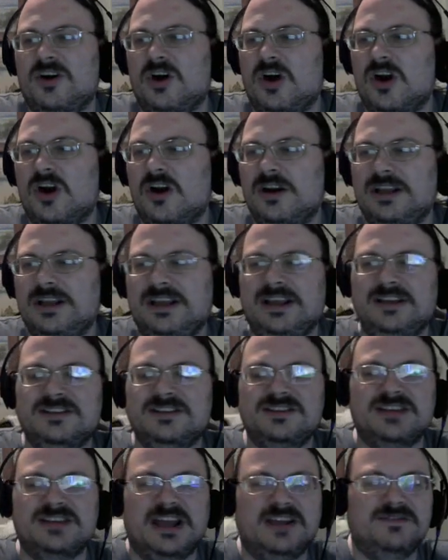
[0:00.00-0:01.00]
RE,
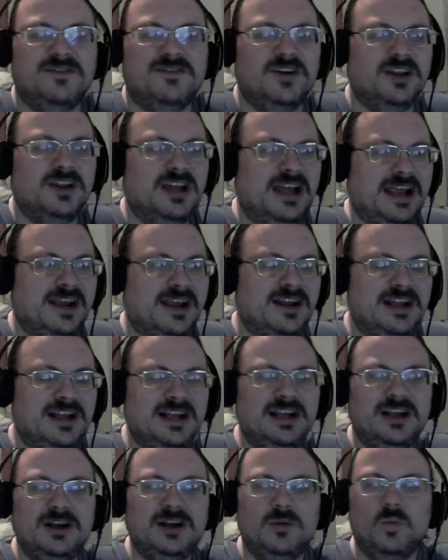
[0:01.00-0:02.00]
save for, like,
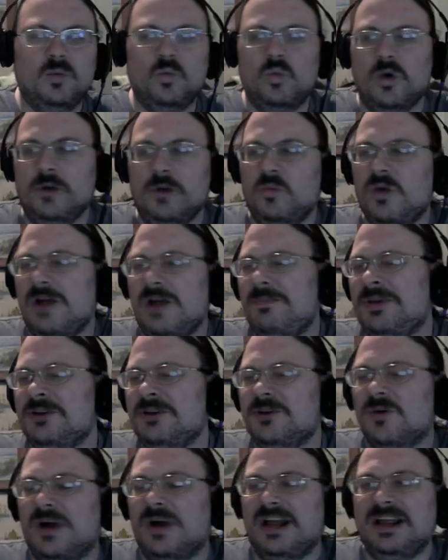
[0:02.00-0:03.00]
what weapon
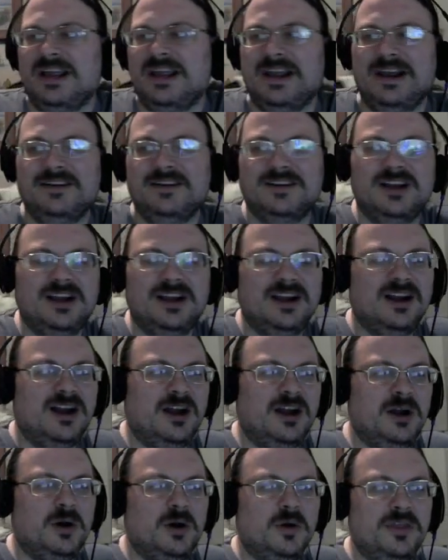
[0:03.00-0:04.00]
do I get?
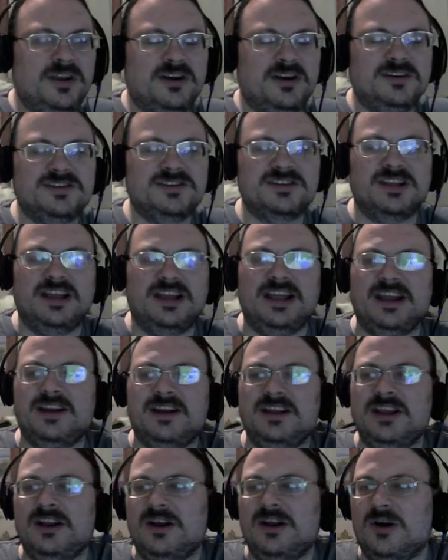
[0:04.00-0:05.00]
Oh, there's, like,
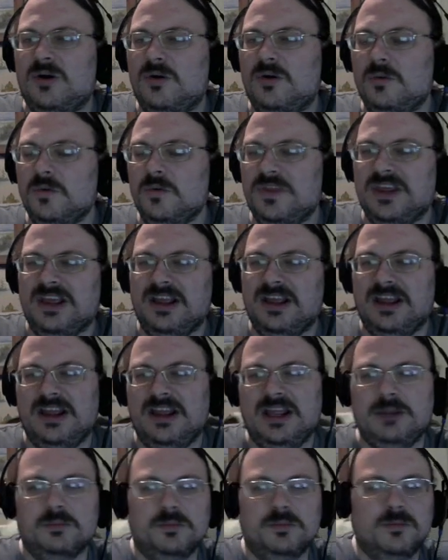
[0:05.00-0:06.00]
you know,
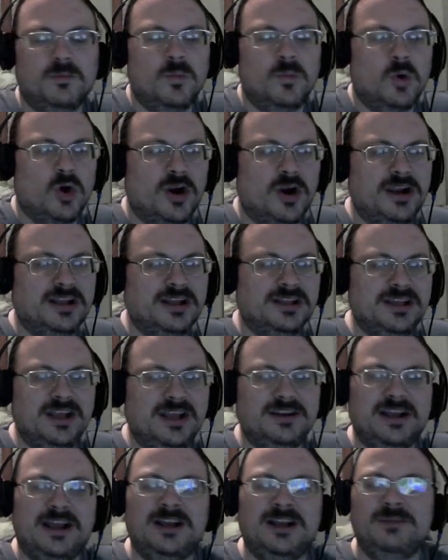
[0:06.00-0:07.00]
the more
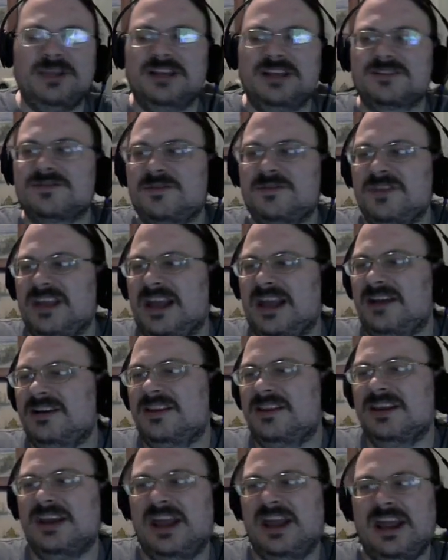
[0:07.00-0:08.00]
elite enemies from the end
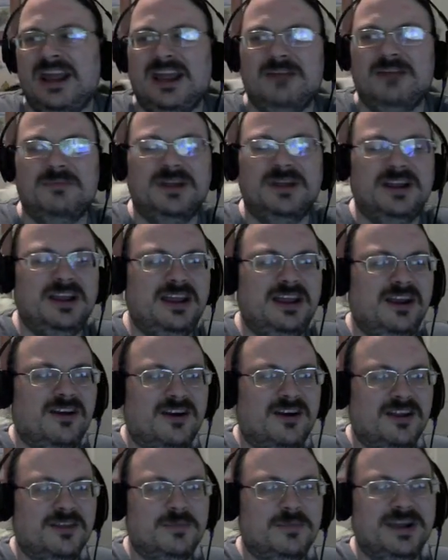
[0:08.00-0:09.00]
of the game
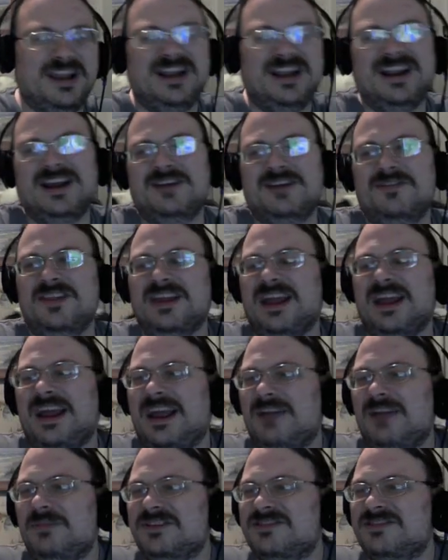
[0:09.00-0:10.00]
here at the beginning of the
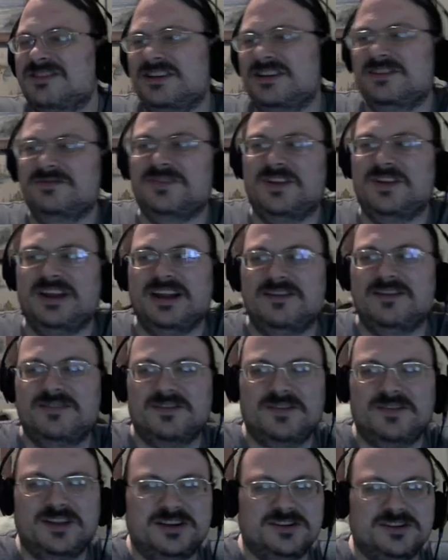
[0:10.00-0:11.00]
game instead of, like, the
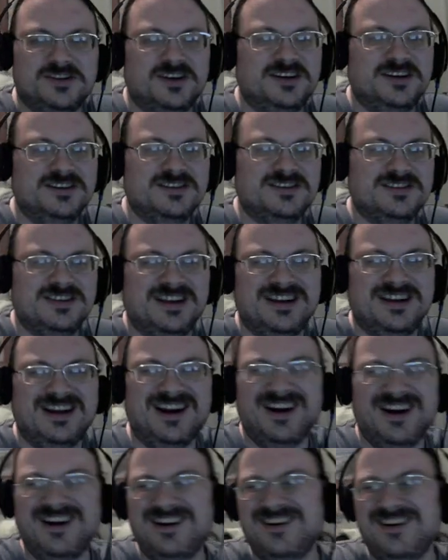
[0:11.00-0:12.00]
villagers, you
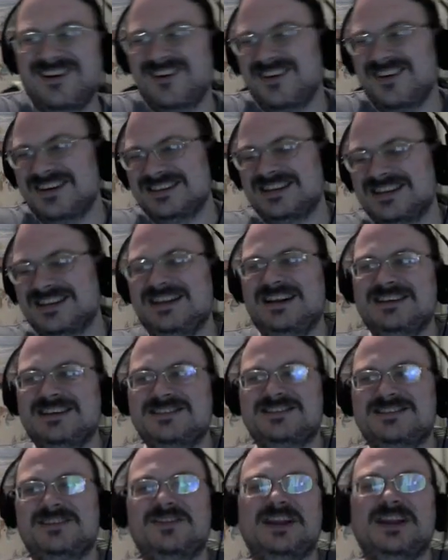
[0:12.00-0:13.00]
know?
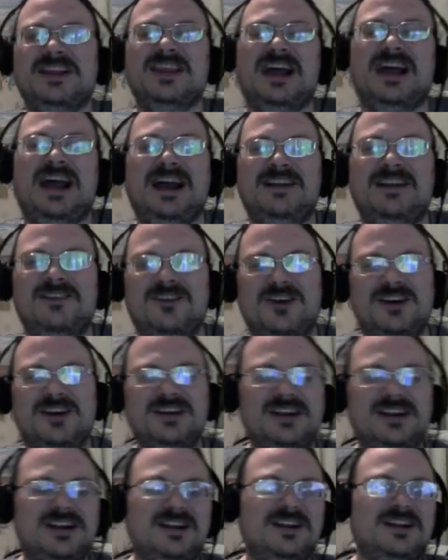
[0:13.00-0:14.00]
Stuff like that. Or,
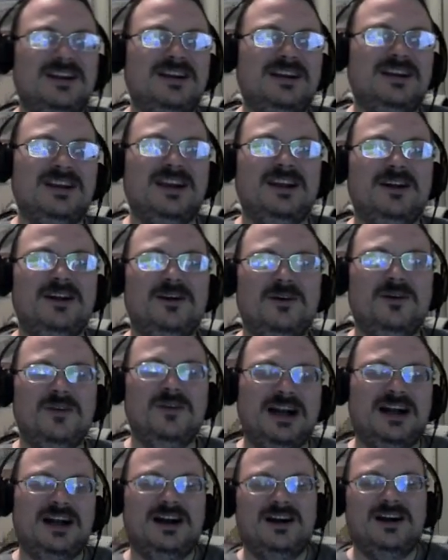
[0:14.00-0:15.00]
you
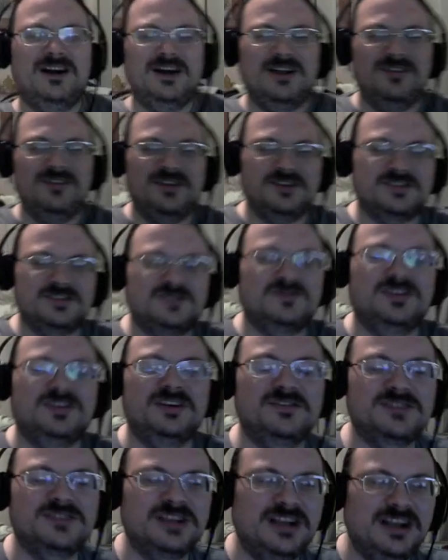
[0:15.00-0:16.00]
know,
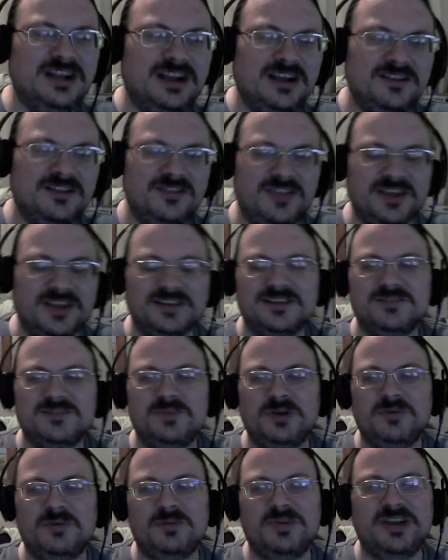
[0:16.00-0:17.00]
this has
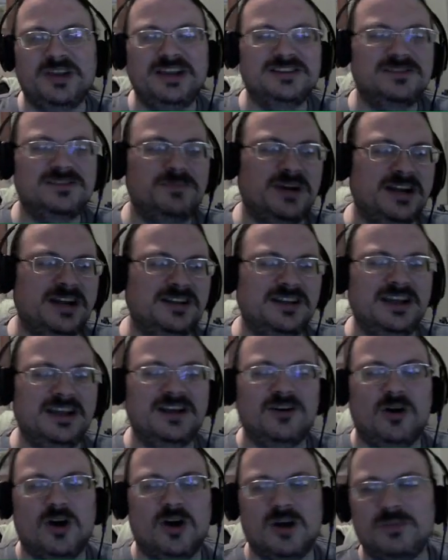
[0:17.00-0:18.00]
been replaced by, like,
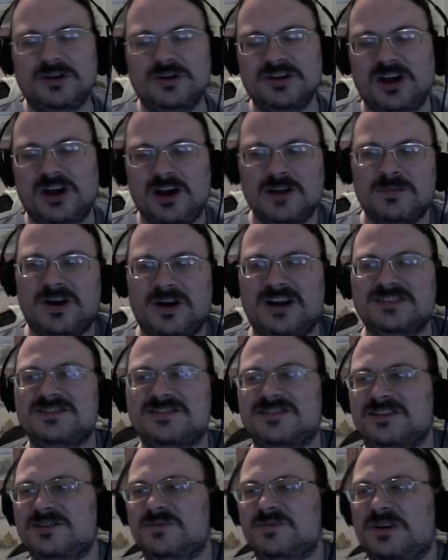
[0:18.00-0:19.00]
horrible dog
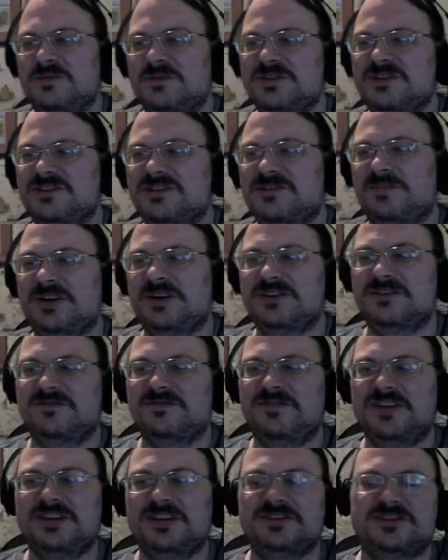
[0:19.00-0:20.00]
monsters when it was just a bunch of
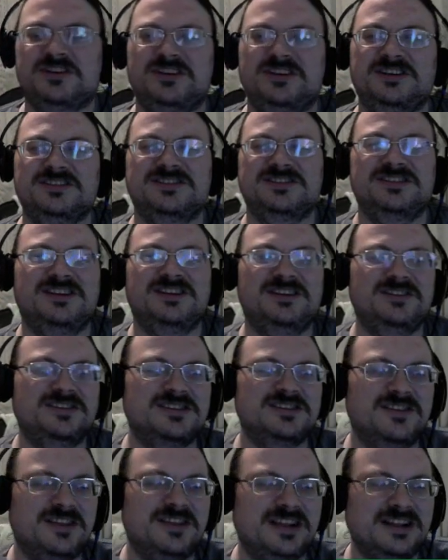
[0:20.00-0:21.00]
villagers, you know,
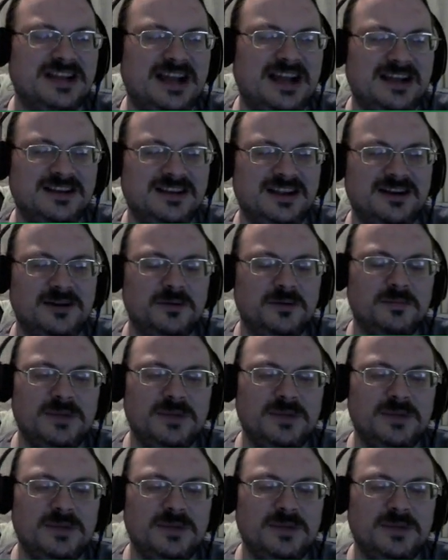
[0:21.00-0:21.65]
something like that, you know.